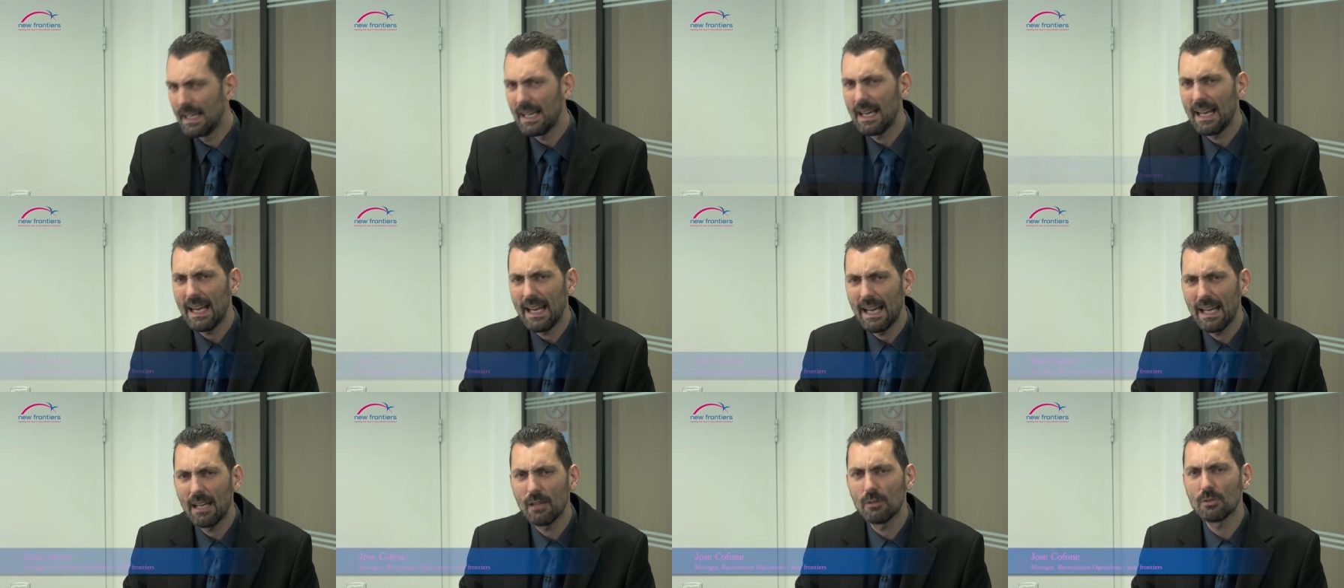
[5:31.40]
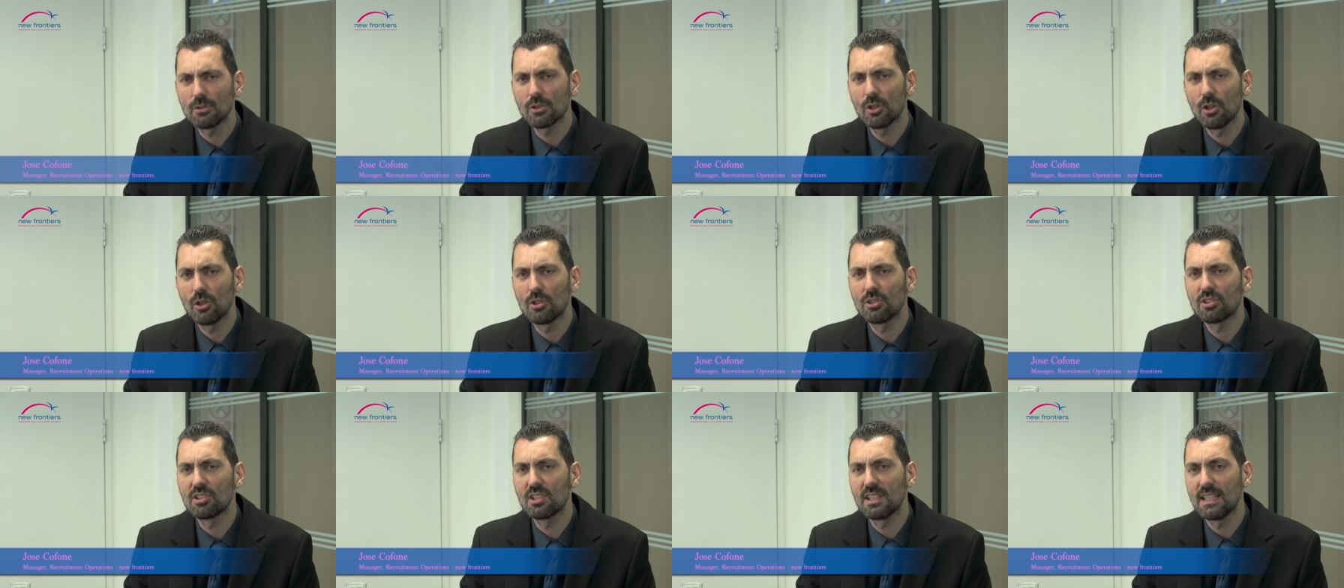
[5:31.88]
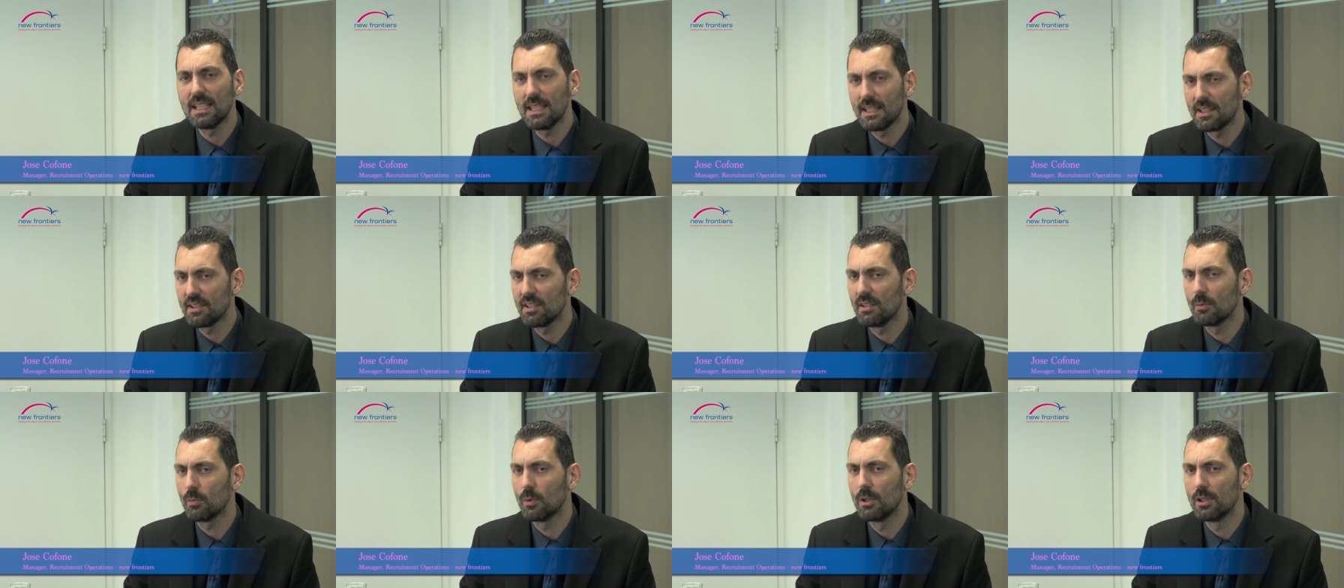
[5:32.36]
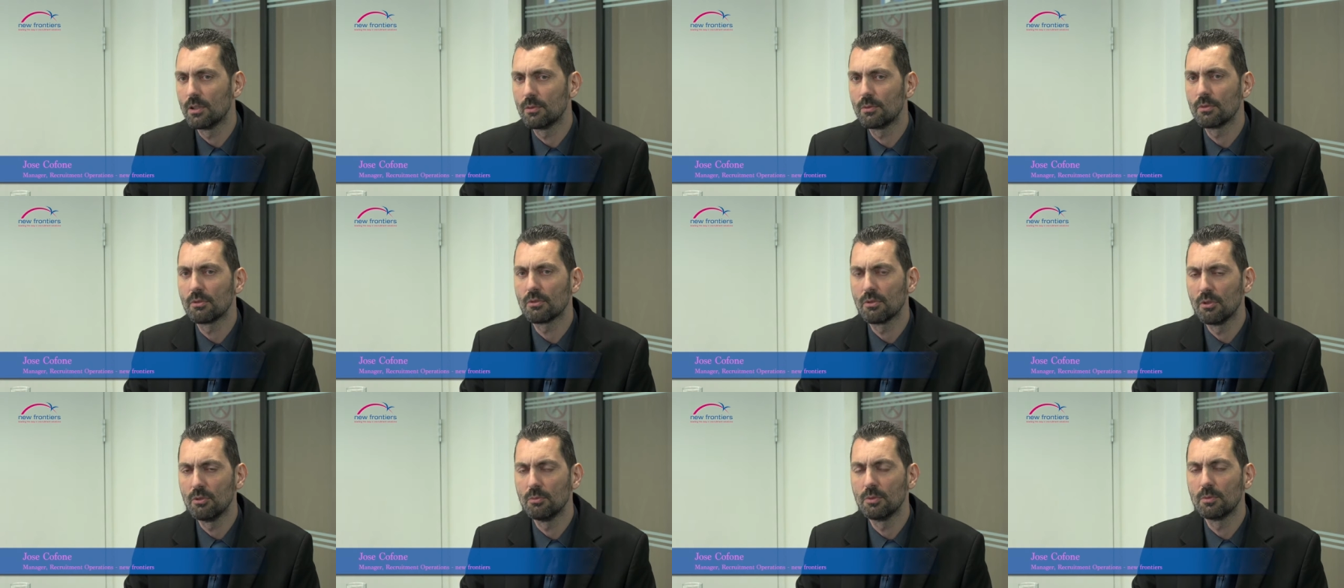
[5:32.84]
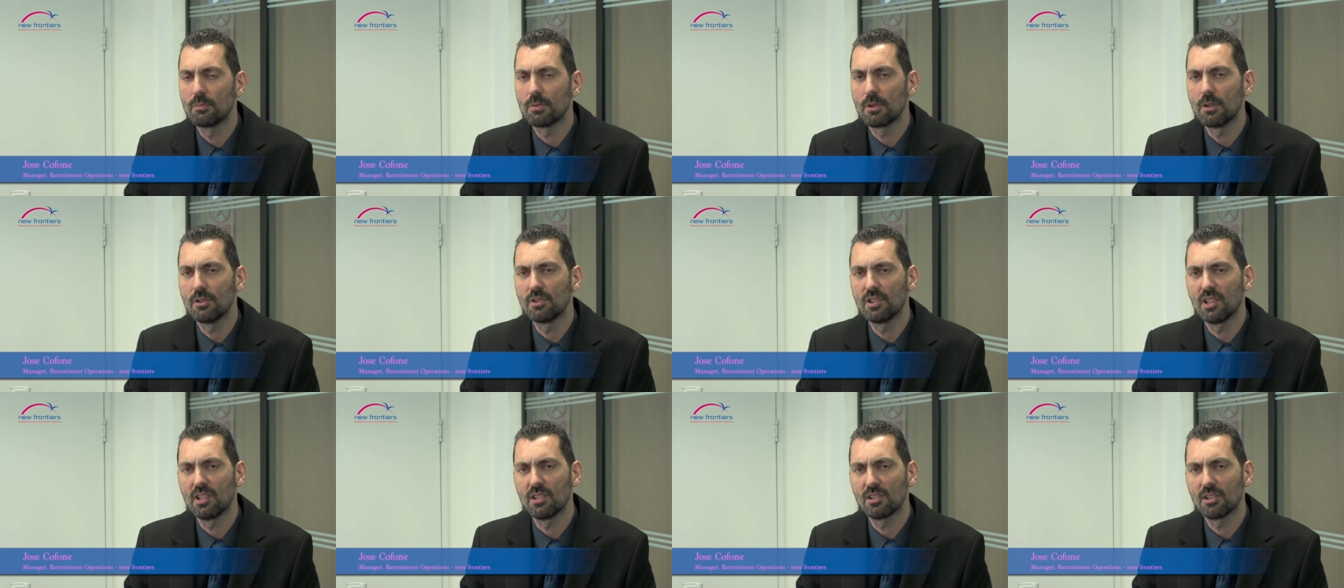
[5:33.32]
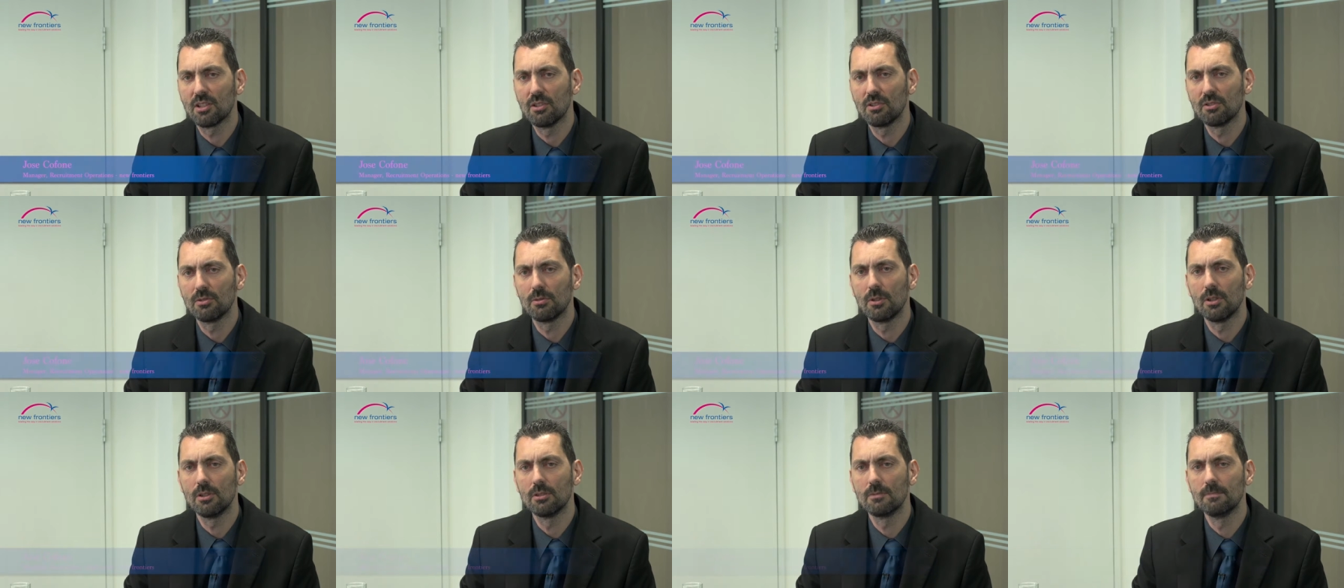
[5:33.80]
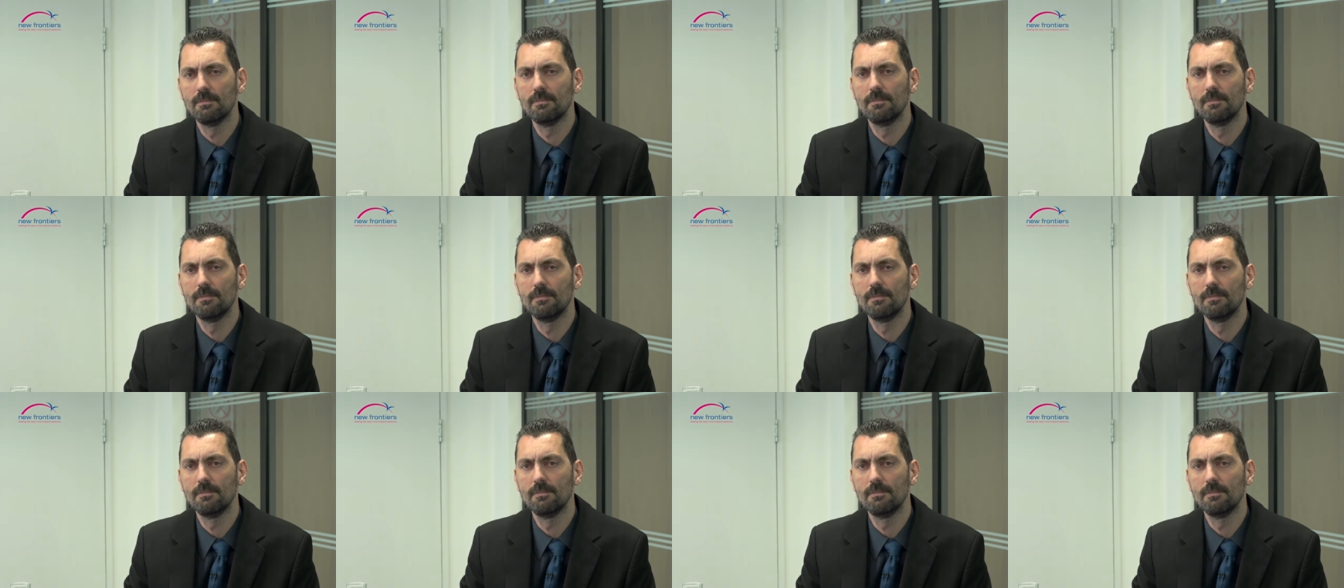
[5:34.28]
How costly is it when the recruitment process goes wrong?